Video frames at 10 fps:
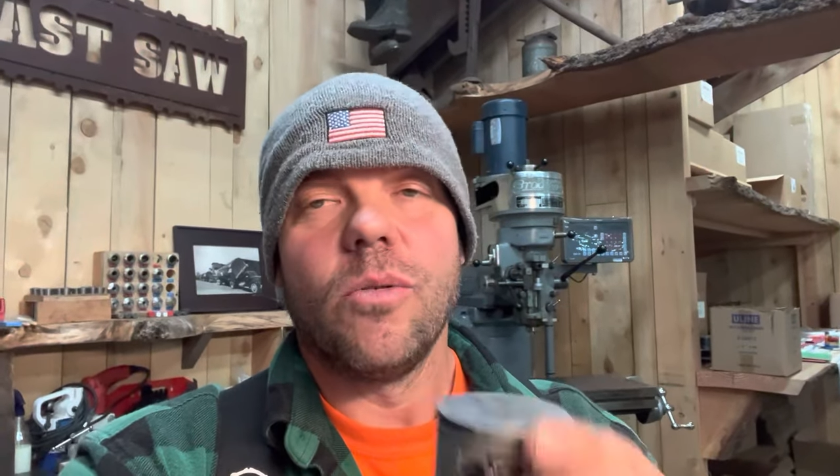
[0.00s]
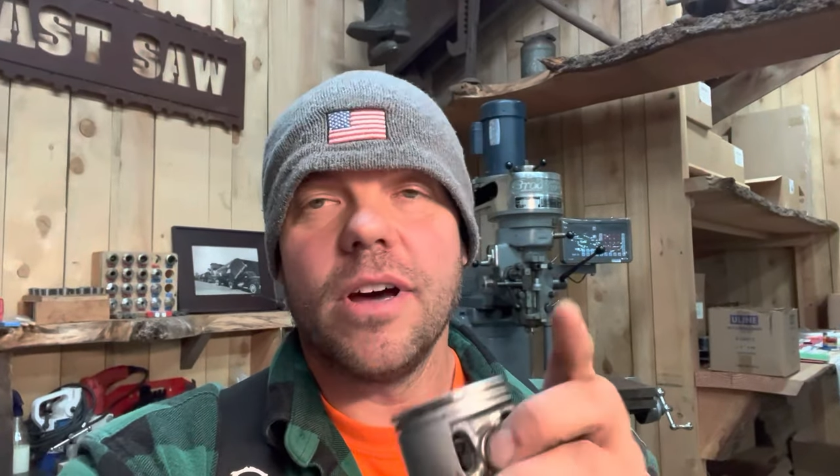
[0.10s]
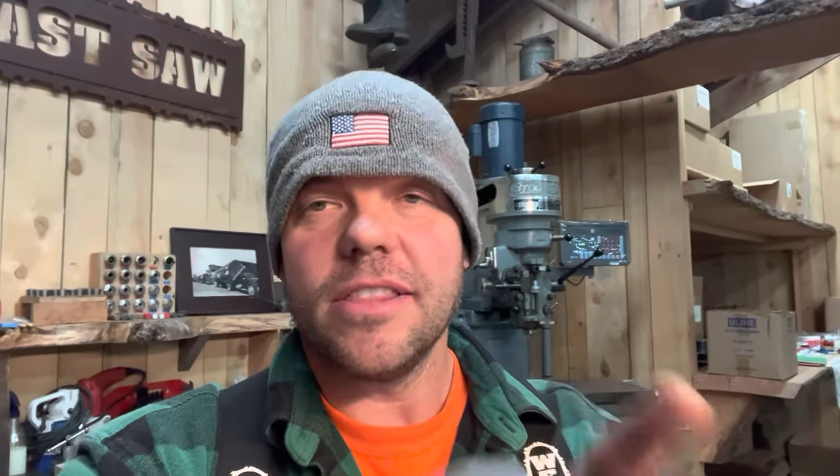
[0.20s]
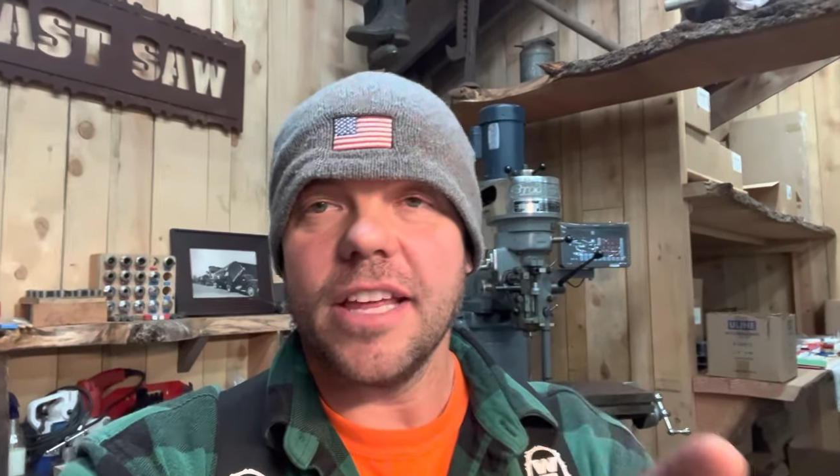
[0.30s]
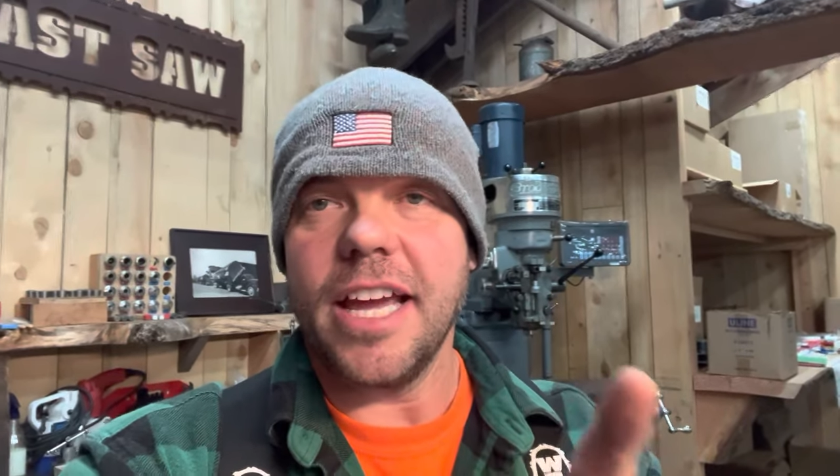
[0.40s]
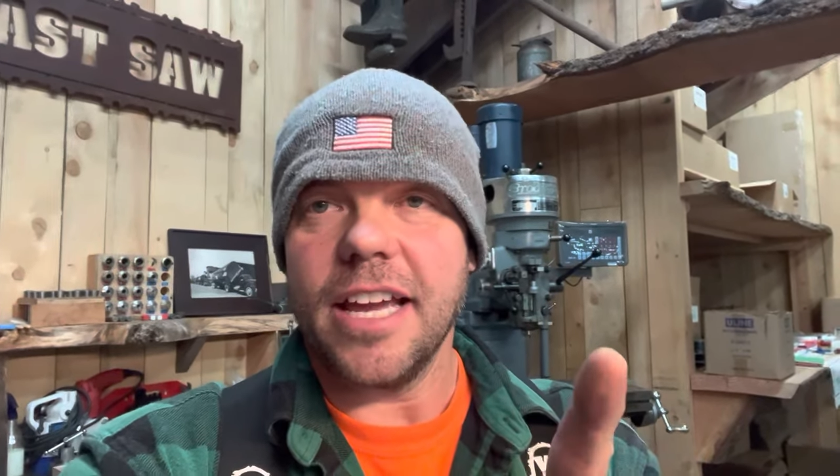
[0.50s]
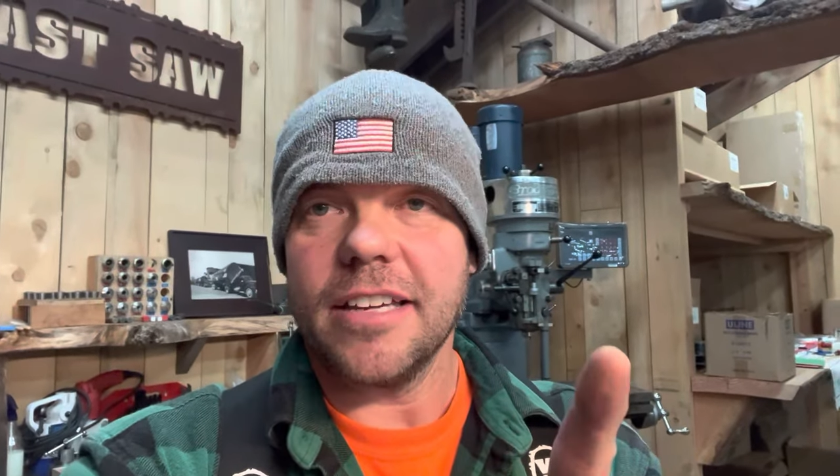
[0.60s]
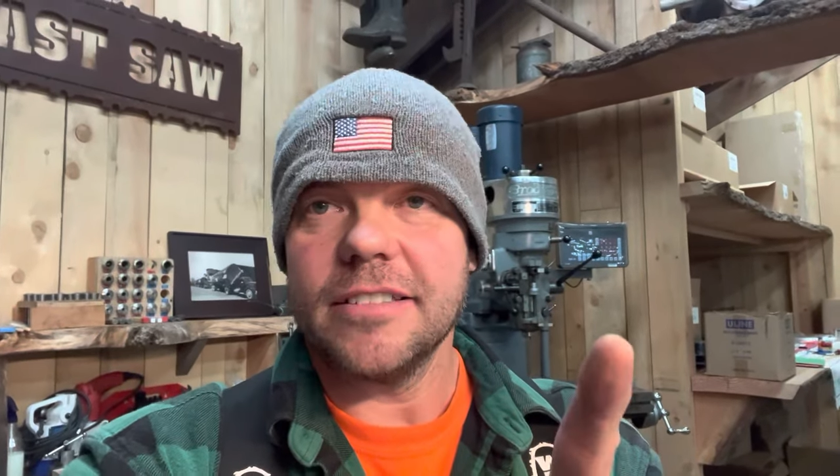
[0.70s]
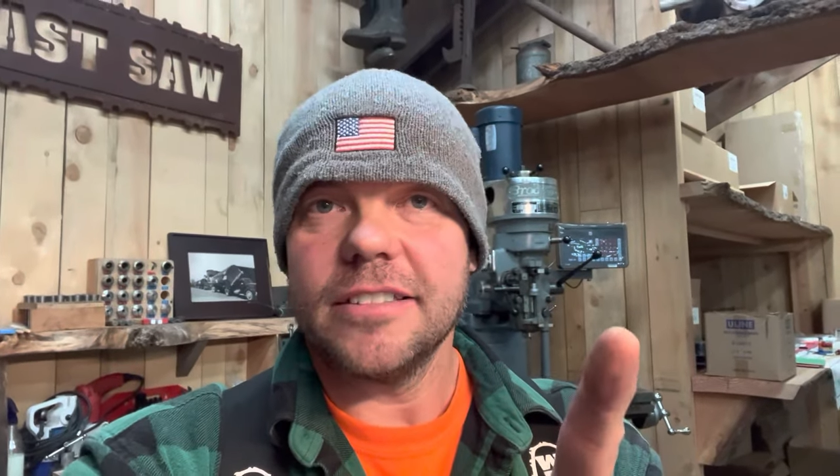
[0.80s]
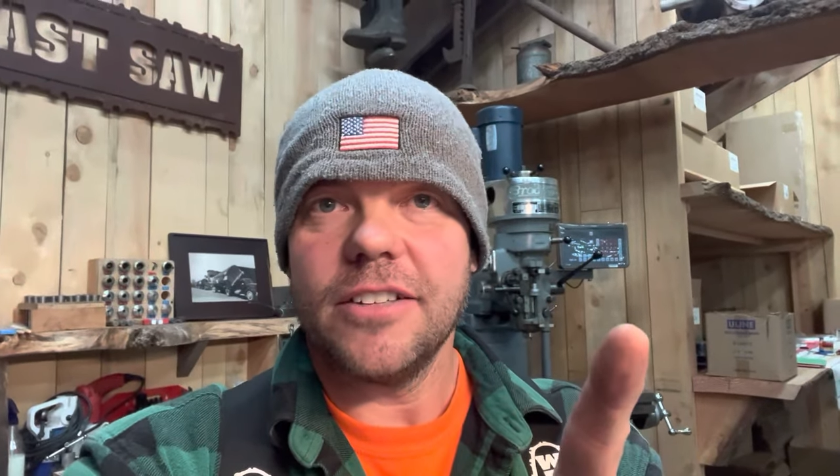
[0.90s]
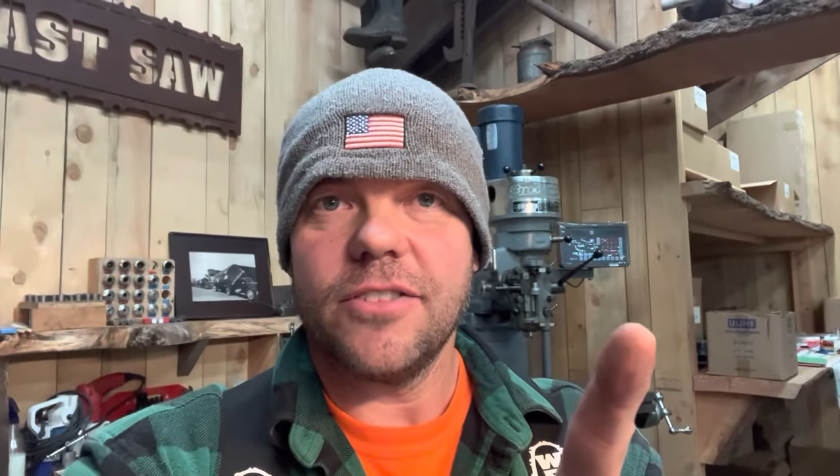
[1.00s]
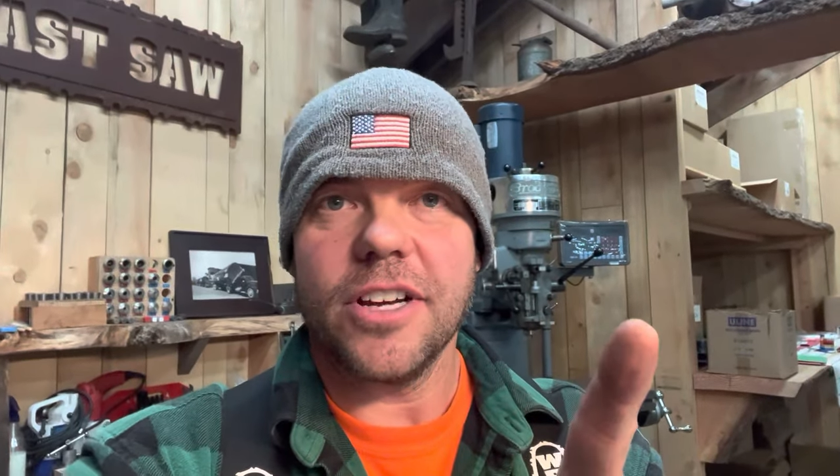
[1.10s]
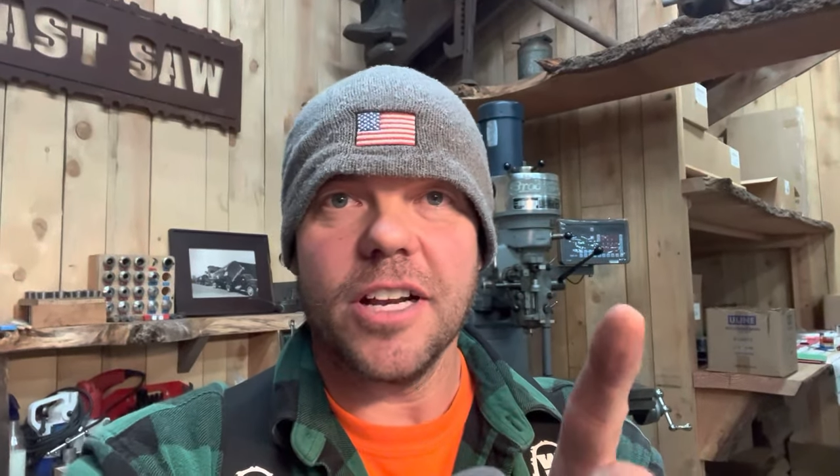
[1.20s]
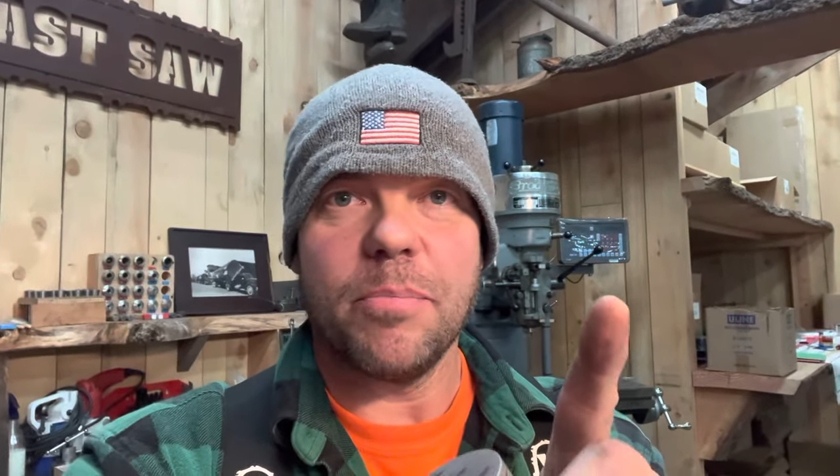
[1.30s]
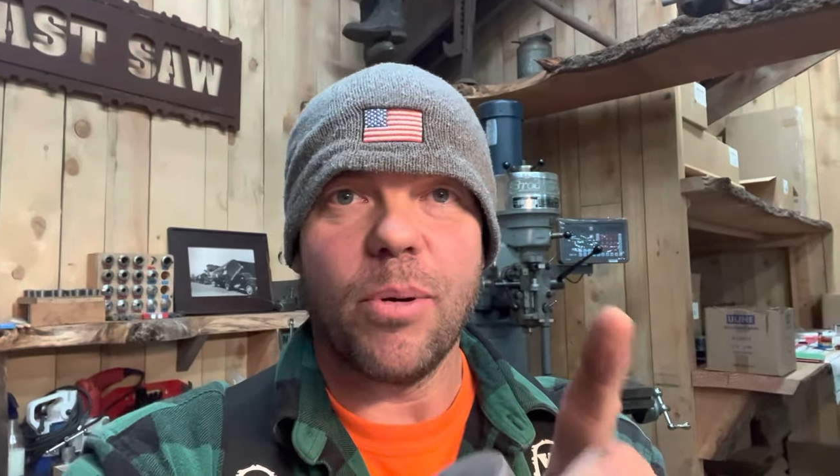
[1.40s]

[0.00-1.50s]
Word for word: one thing if you're gonna